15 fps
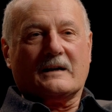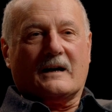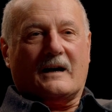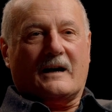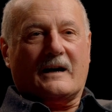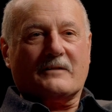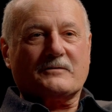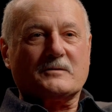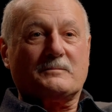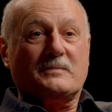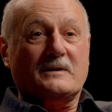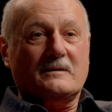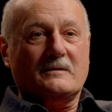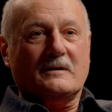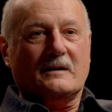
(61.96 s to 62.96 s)
I have to
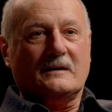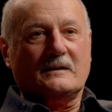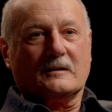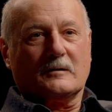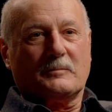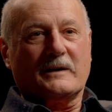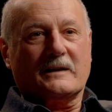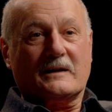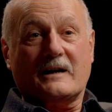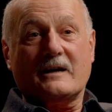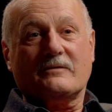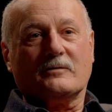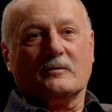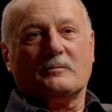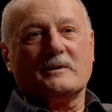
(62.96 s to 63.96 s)
be a little bit
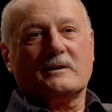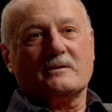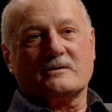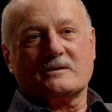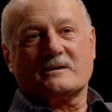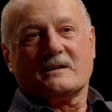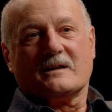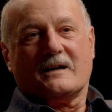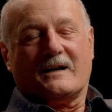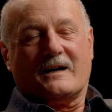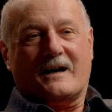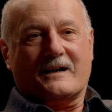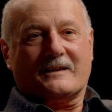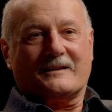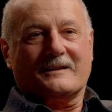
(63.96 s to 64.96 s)
careful because
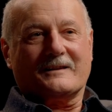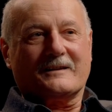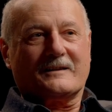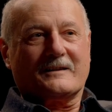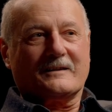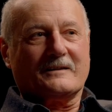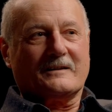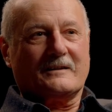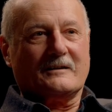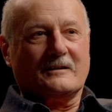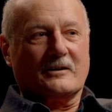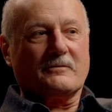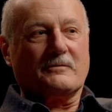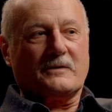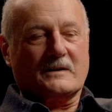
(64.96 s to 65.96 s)
I think there are a
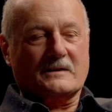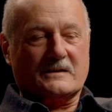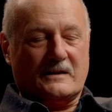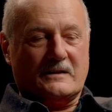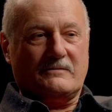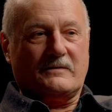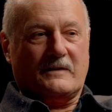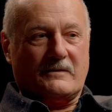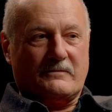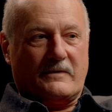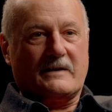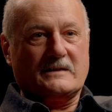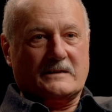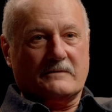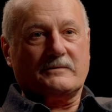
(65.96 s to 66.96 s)
lot of things they find
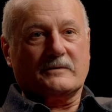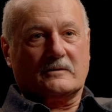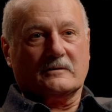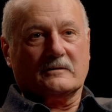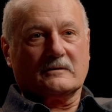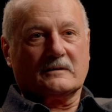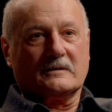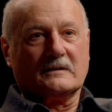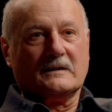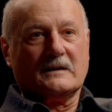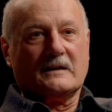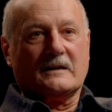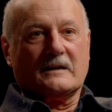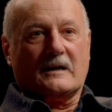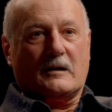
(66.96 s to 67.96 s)
very difficult
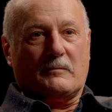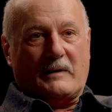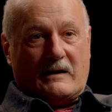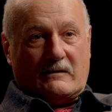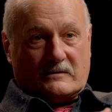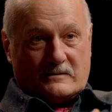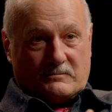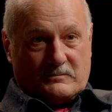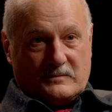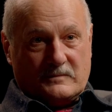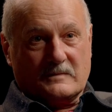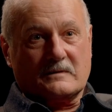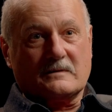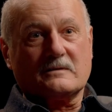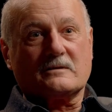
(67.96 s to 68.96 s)
about
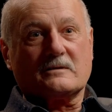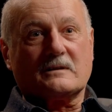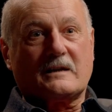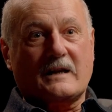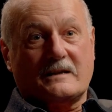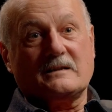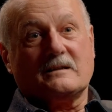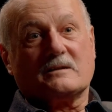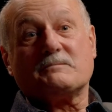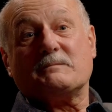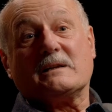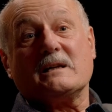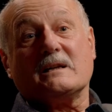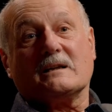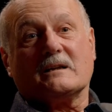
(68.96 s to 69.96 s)
getting,
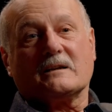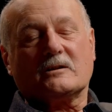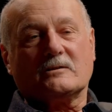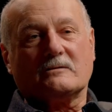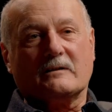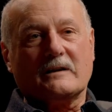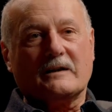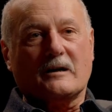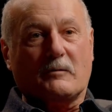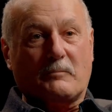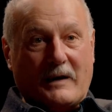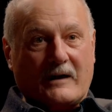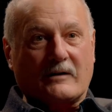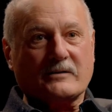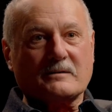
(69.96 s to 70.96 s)
beginning a career,
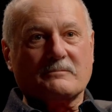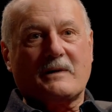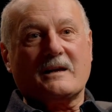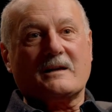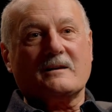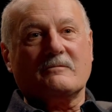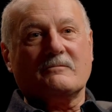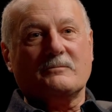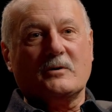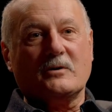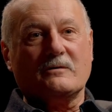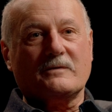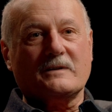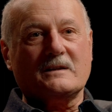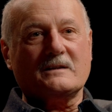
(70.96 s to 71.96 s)
about making
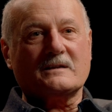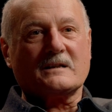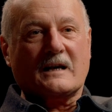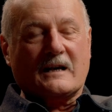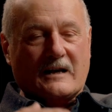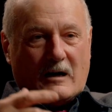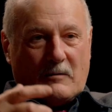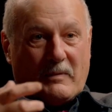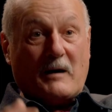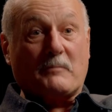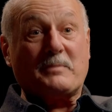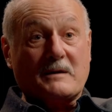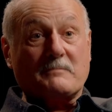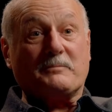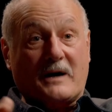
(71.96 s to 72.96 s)
movies,
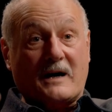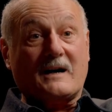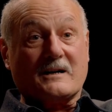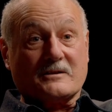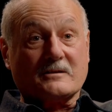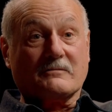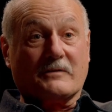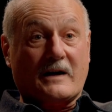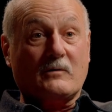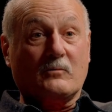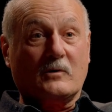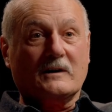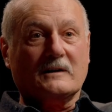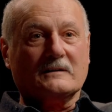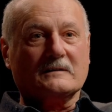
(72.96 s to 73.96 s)
about being part of that
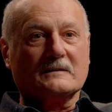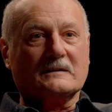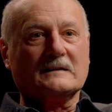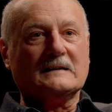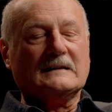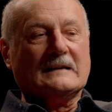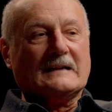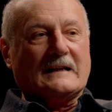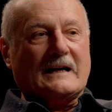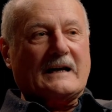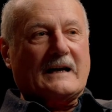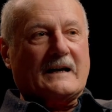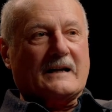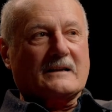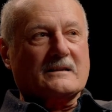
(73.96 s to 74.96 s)
world.
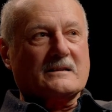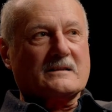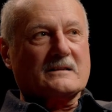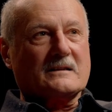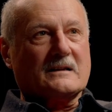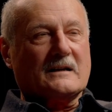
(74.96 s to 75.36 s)
And